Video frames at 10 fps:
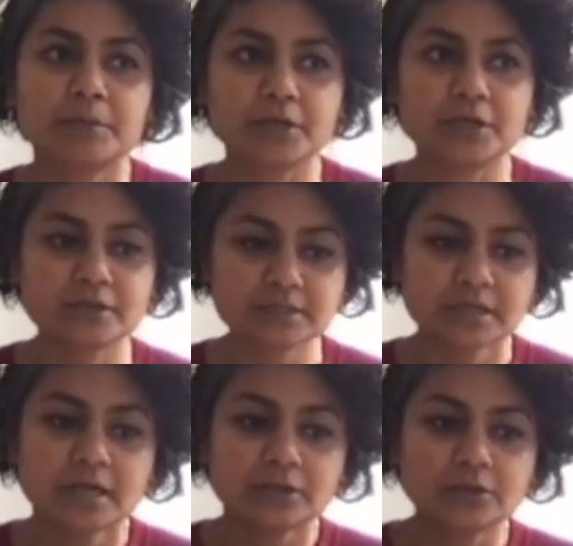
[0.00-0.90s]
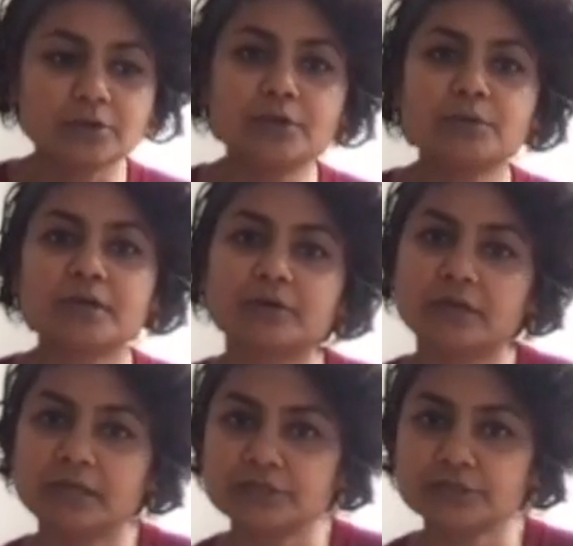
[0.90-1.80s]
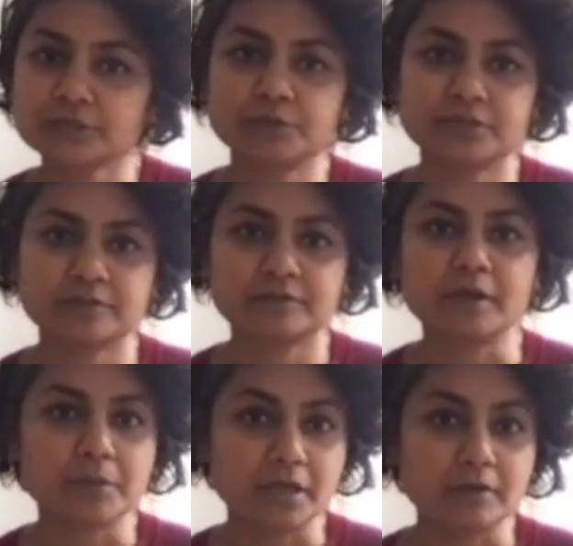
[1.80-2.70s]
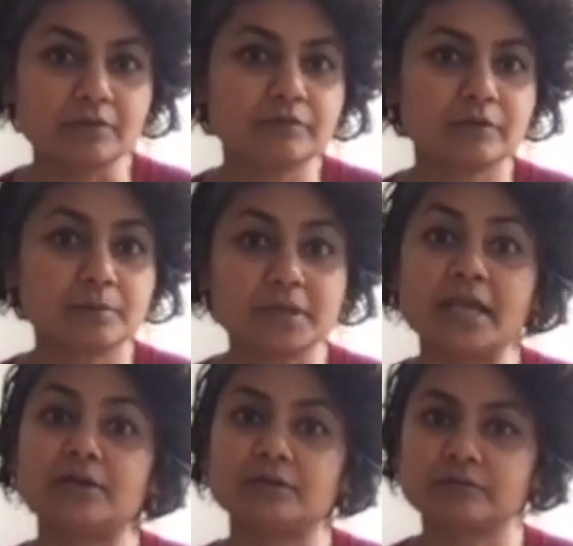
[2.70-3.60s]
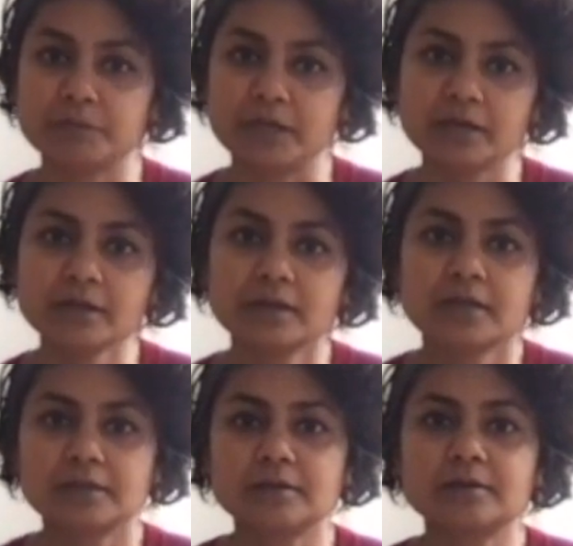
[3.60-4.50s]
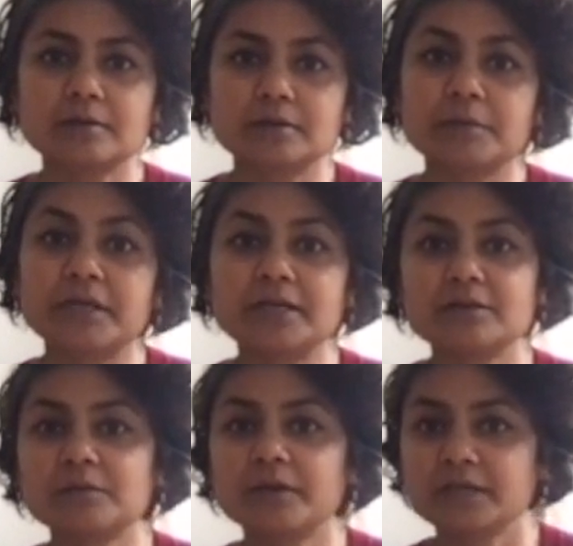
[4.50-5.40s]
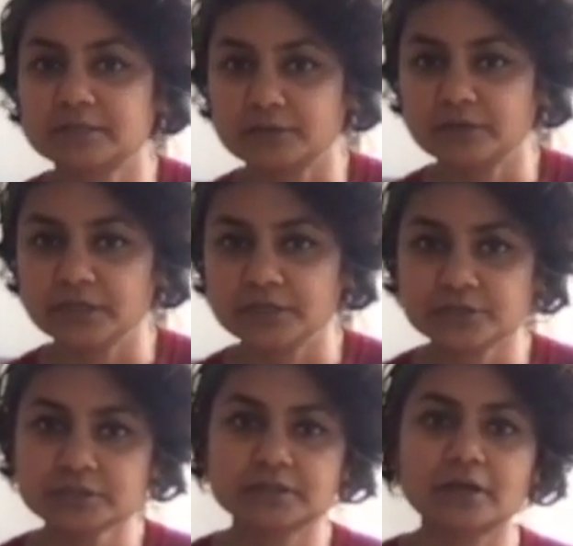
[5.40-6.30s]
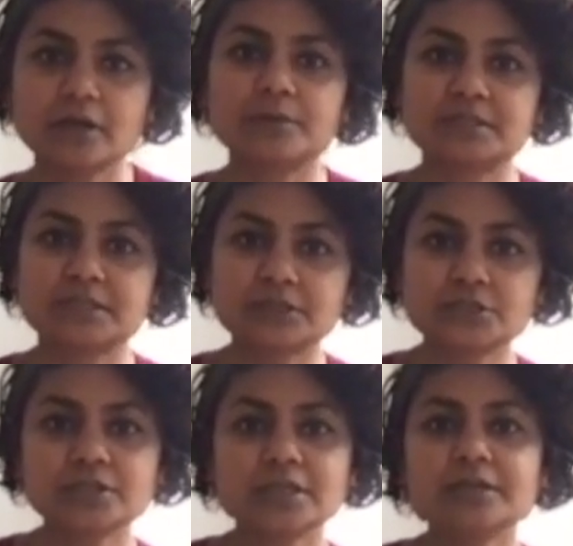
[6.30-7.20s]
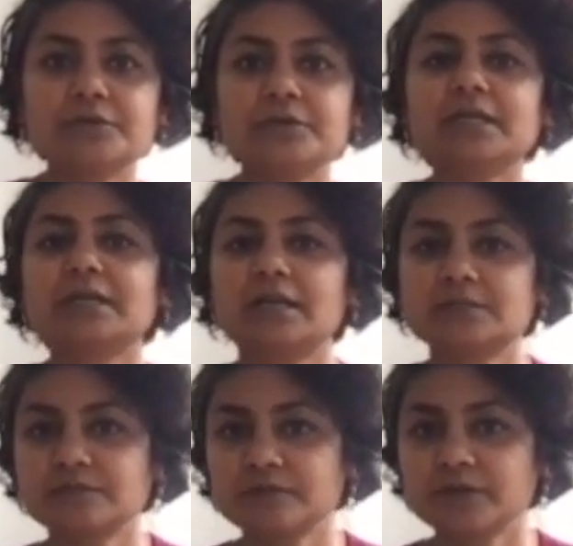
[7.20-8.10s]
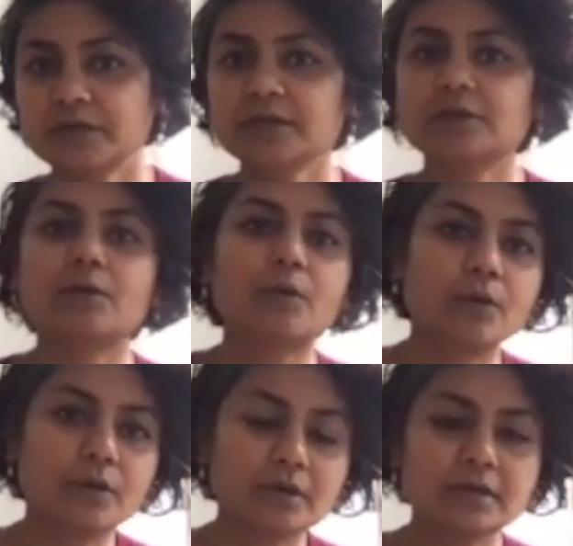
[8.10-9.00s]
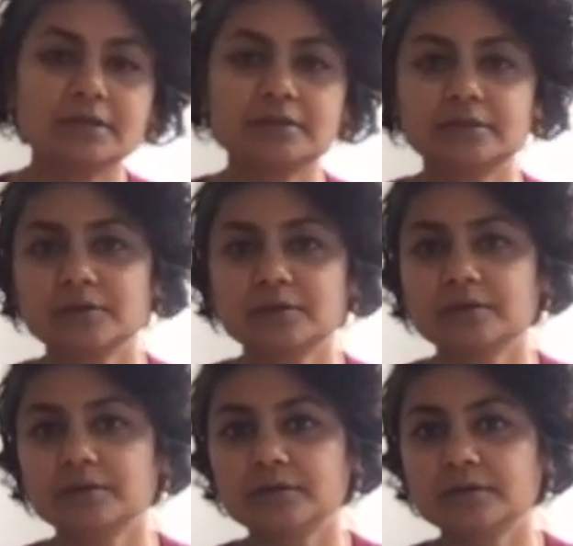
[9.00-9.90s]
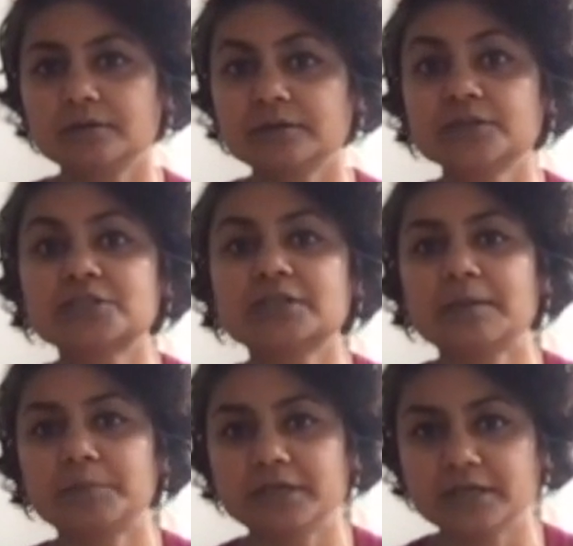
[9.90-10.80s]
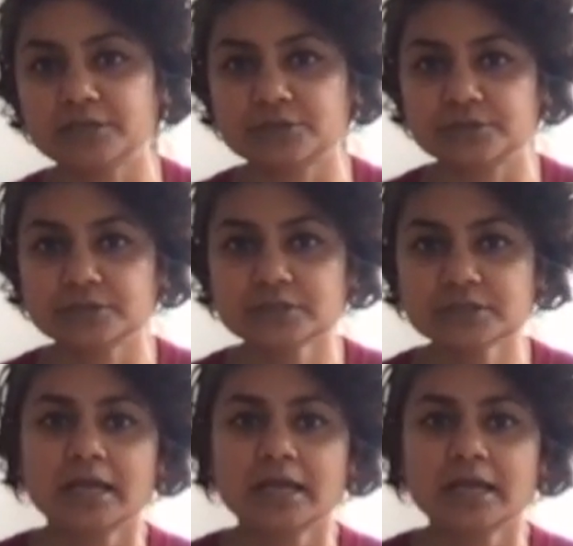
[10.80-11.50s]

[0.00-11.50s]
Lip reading: Because the new regulations which have come in from the end of May, the medical device regulations now essentially reclassified all the digital applications,